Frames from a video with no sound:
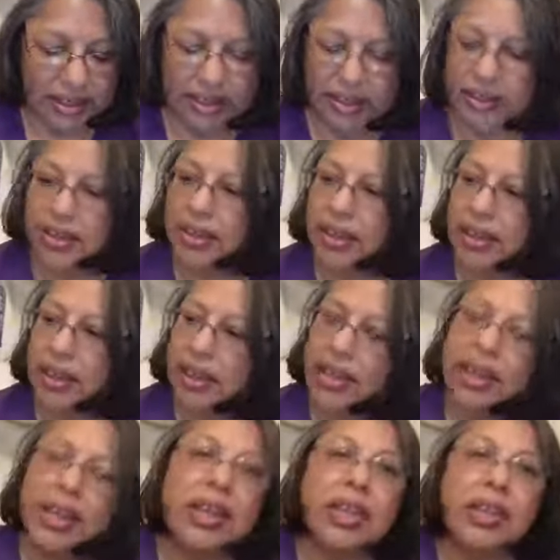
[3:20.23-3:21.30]
Good.
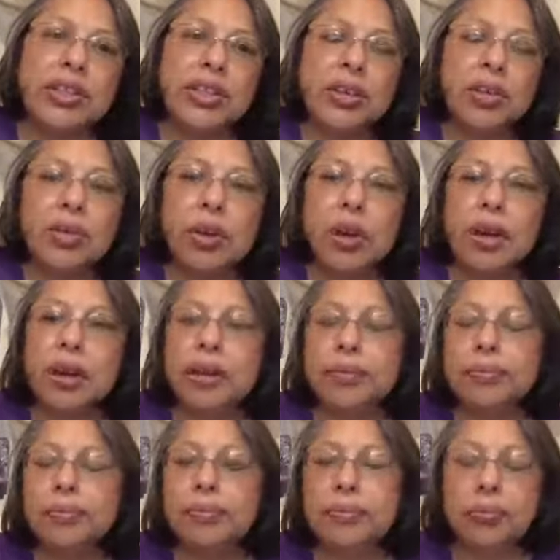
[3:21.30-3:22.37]
So
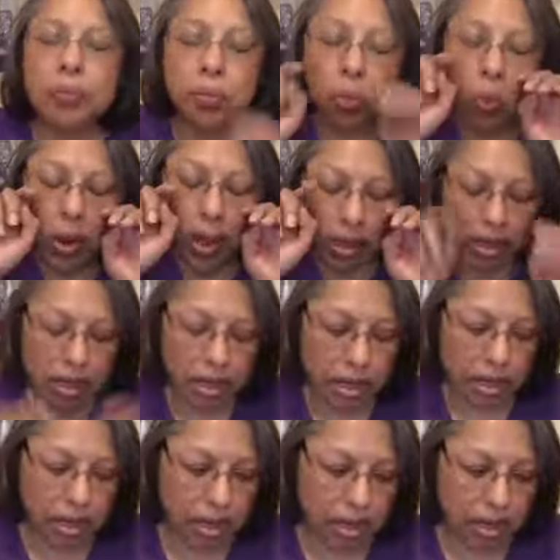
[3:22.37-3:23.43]
when
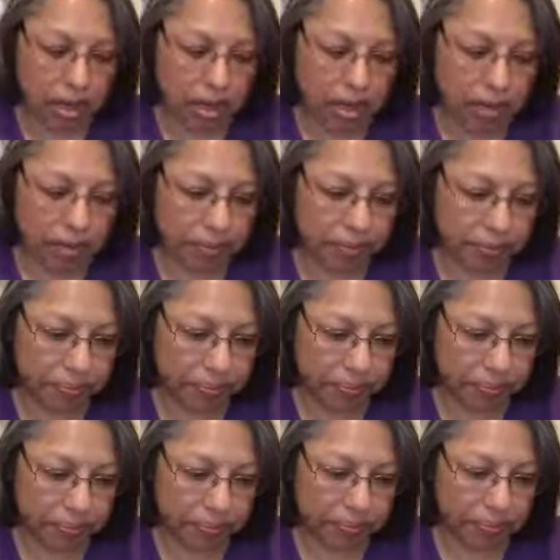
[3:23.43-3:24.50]
I
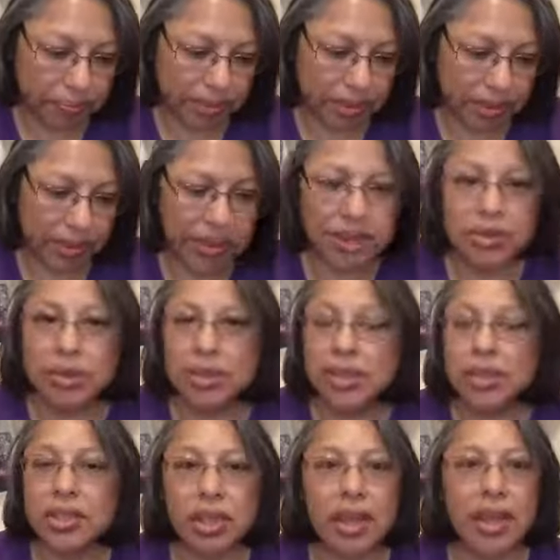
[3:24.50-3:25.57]

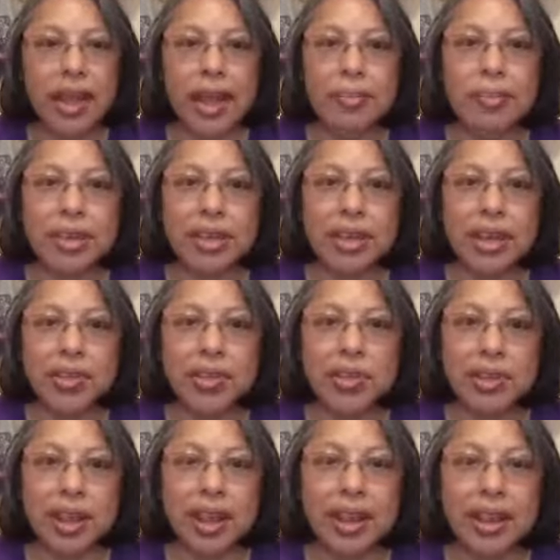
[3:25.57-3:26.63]
this all happened
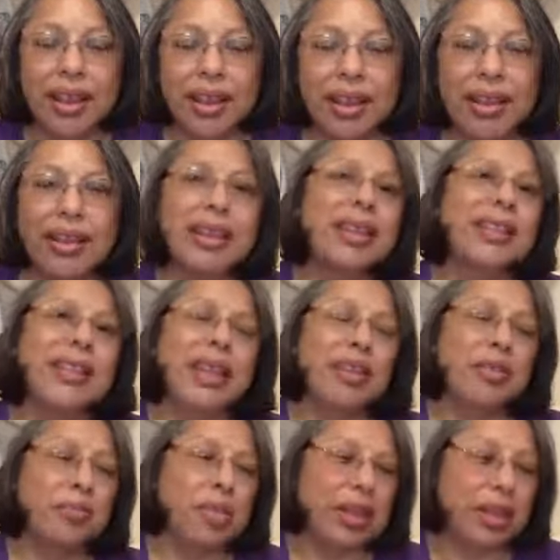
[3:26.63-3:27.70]
yesterday, because
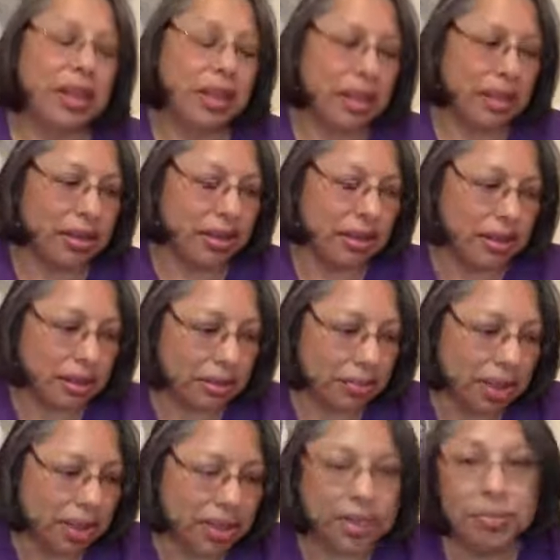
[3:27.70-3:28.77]
I'd been in
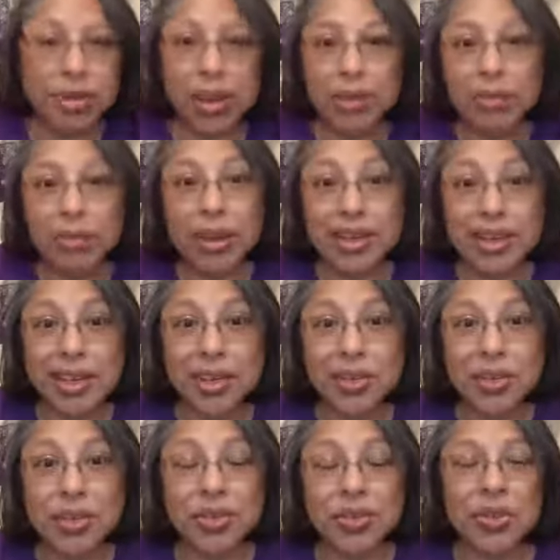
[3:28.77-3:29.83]
my own
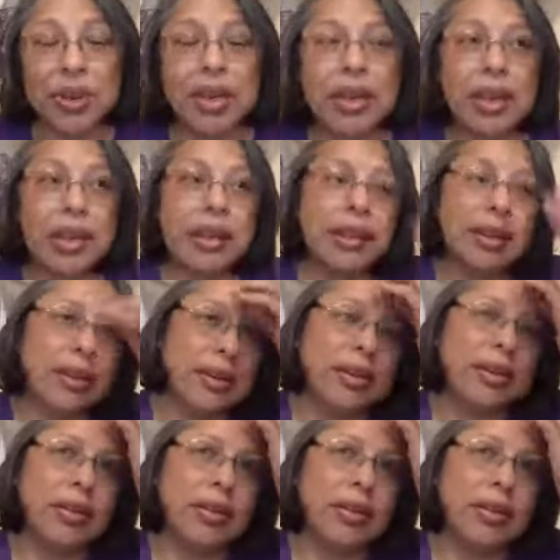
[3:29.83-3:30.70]
meditations, right, and